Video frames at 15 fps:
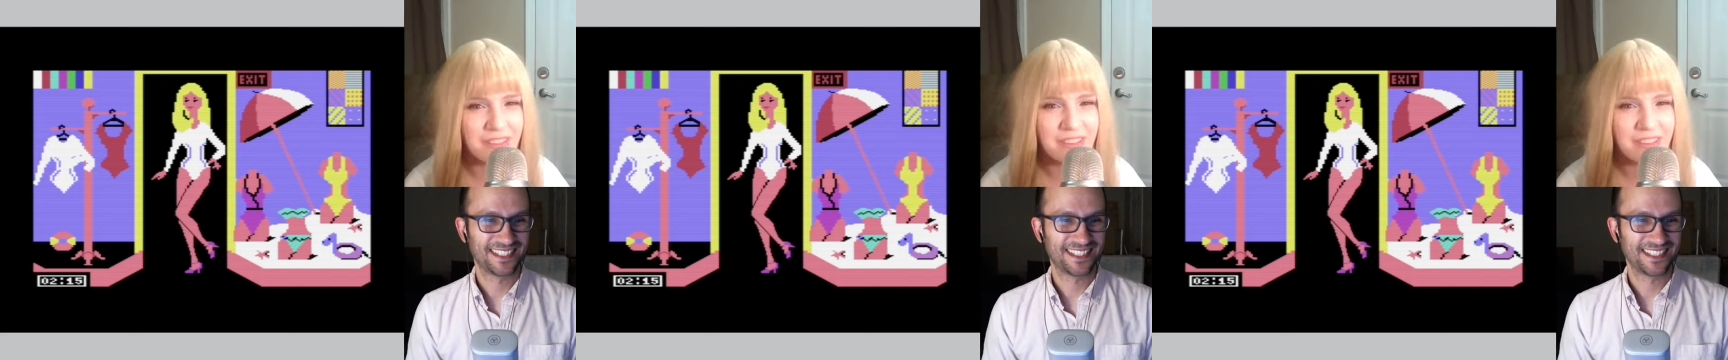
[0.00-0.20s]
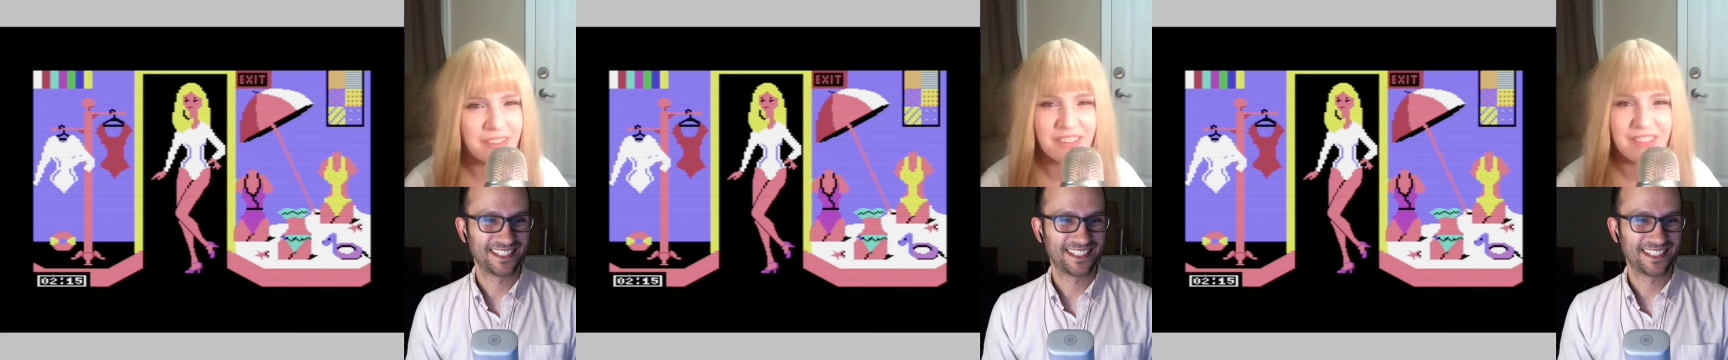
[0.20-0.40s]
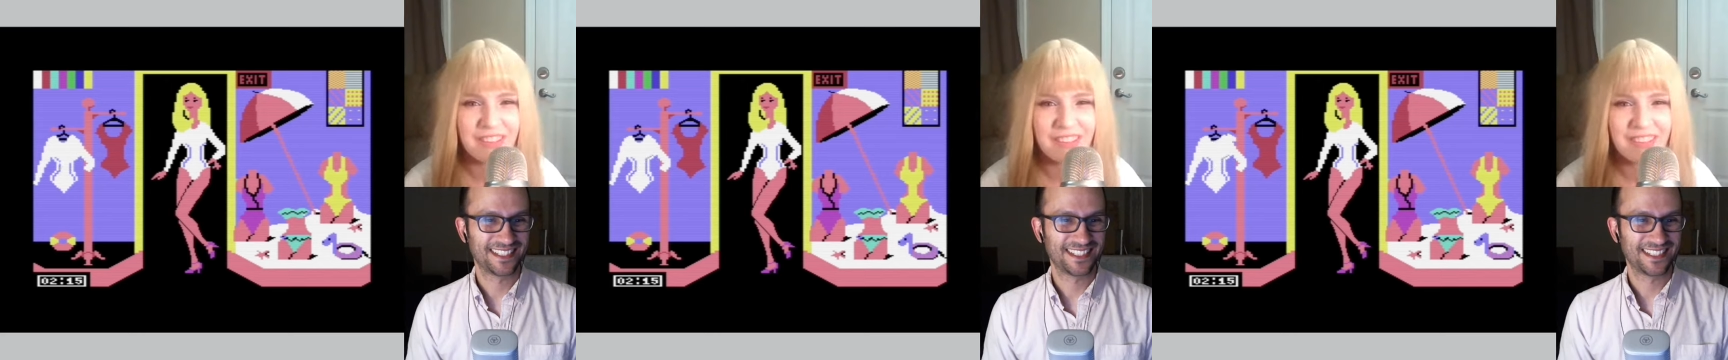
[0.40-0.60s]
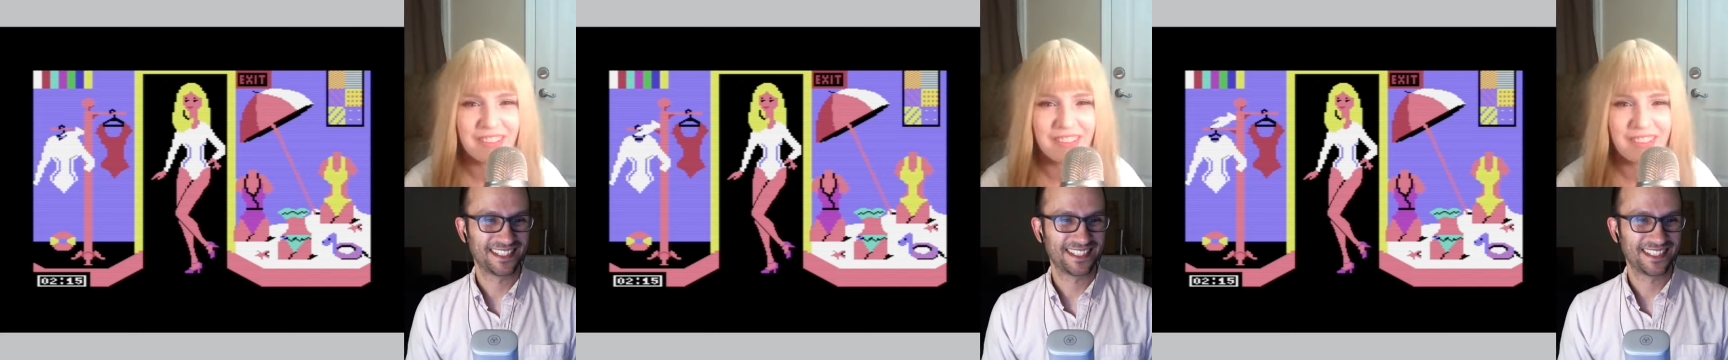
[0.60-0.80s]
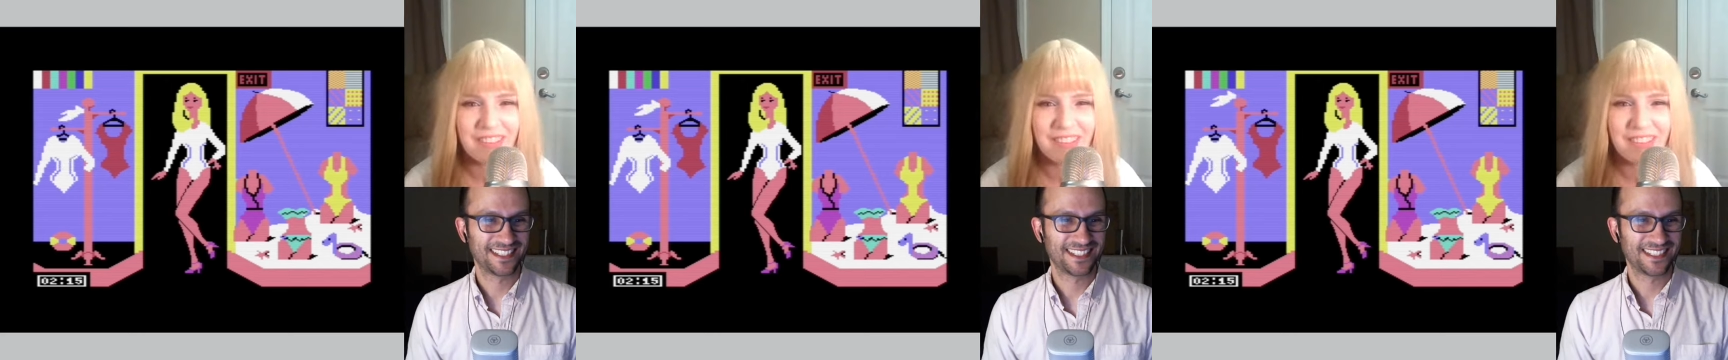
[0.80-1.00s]

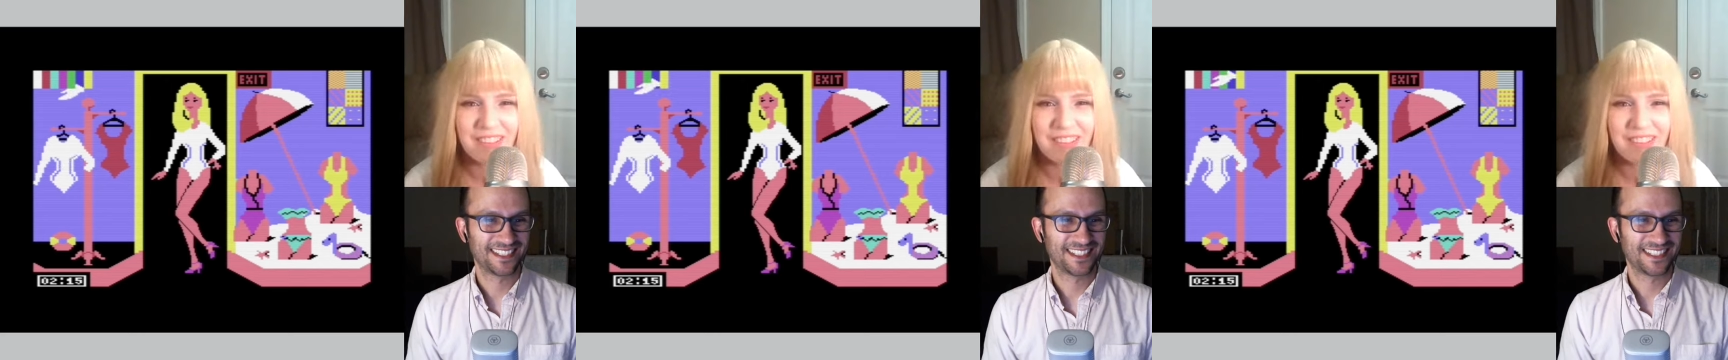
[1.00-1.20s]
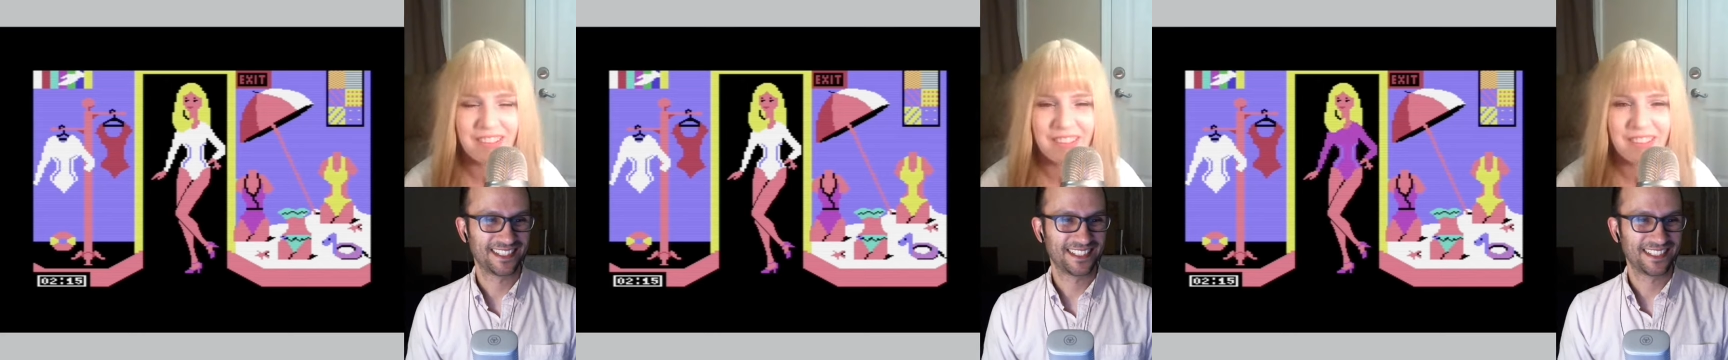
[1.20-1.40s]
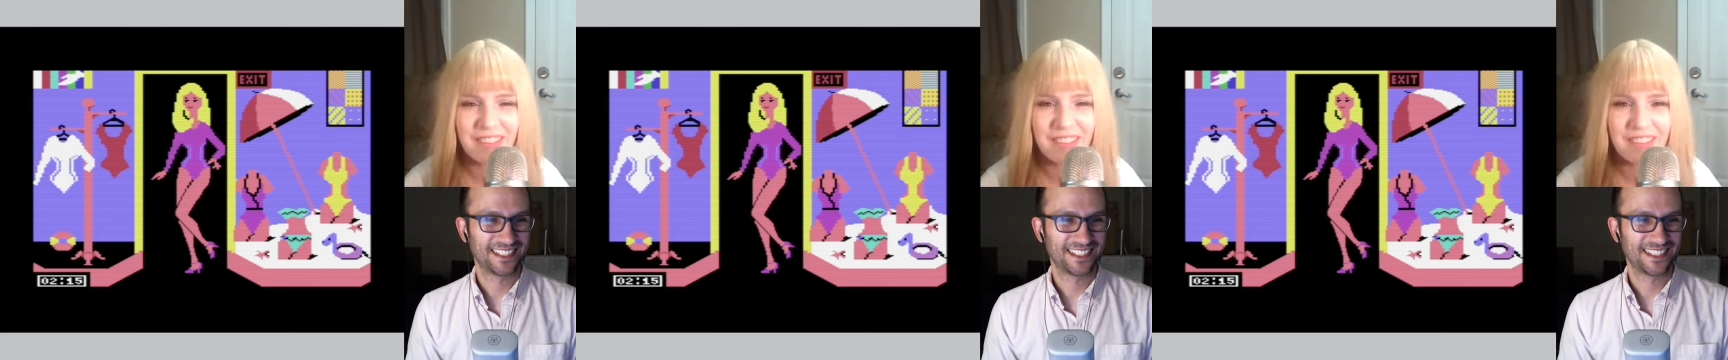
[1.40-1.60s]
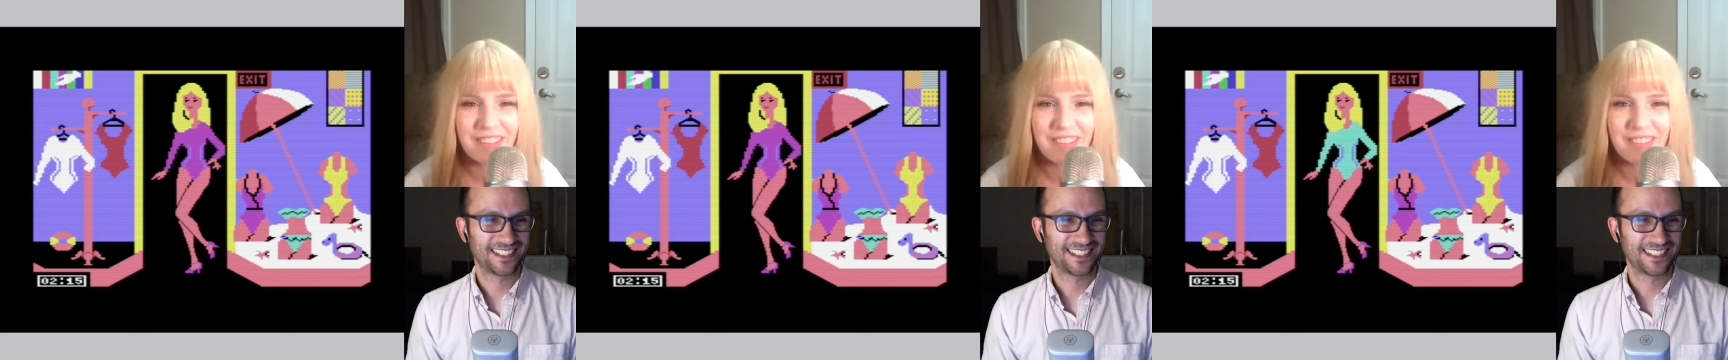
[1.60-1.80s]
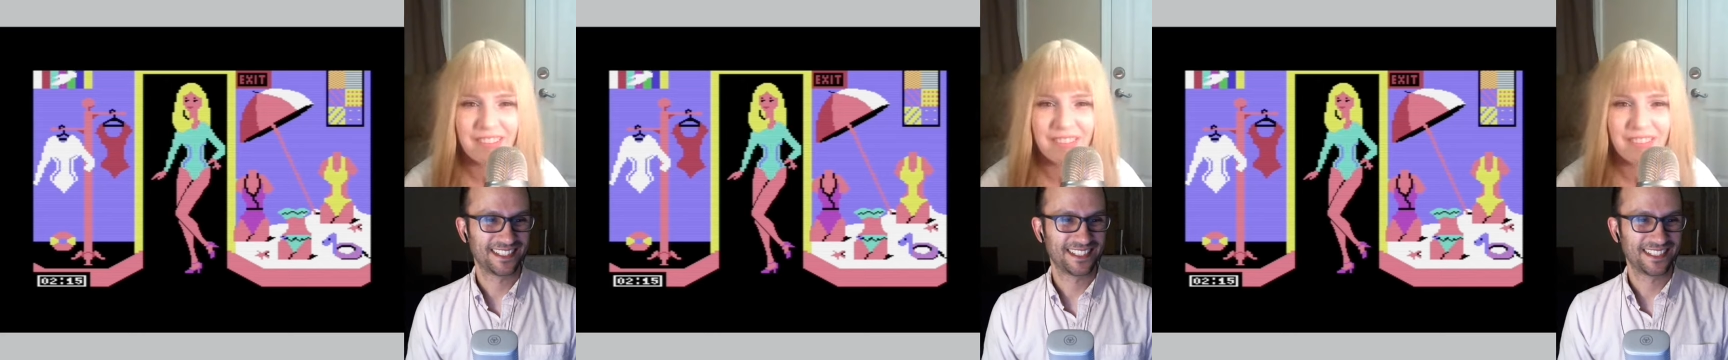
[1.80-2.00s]

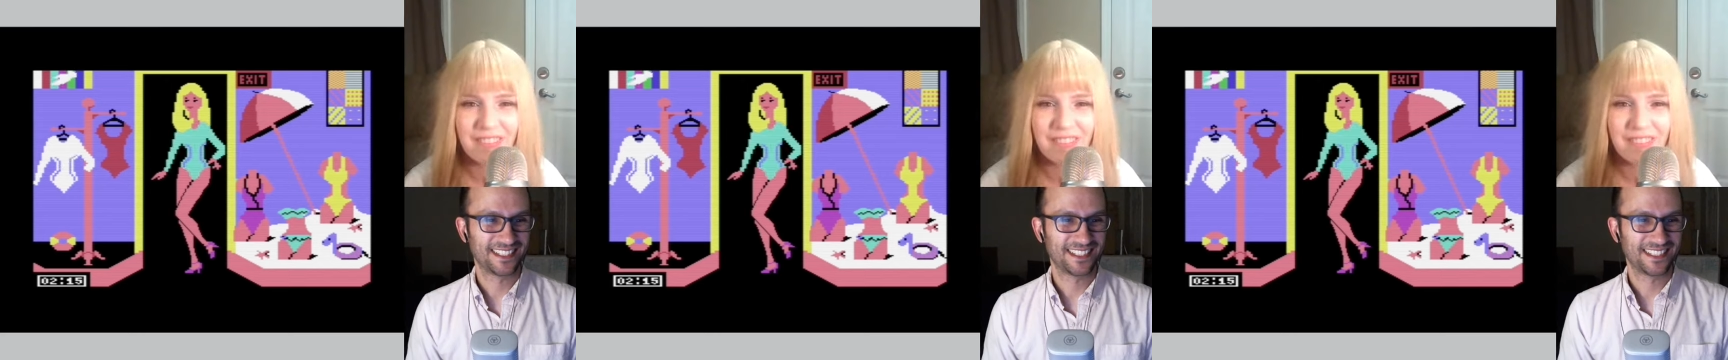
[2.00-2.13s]
No one is speaking in this clip.